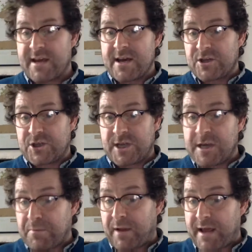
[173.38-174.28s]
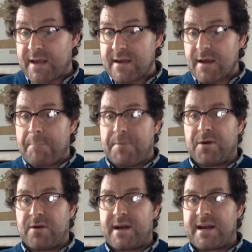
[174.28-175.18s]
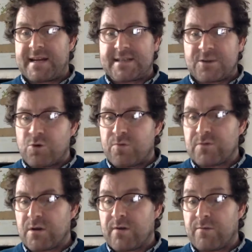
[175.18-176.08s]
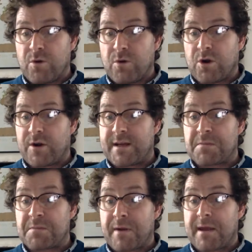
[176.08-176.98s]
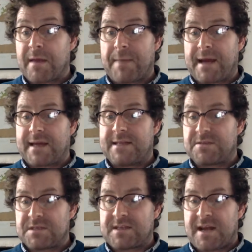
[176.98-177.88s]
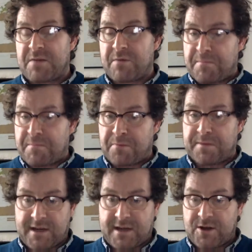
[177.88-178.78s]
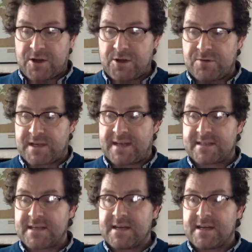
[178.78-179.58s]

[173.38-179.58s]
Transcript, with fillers: cheaply, but it needs an awful lot of work on it to bring it back into a state where the public can use it.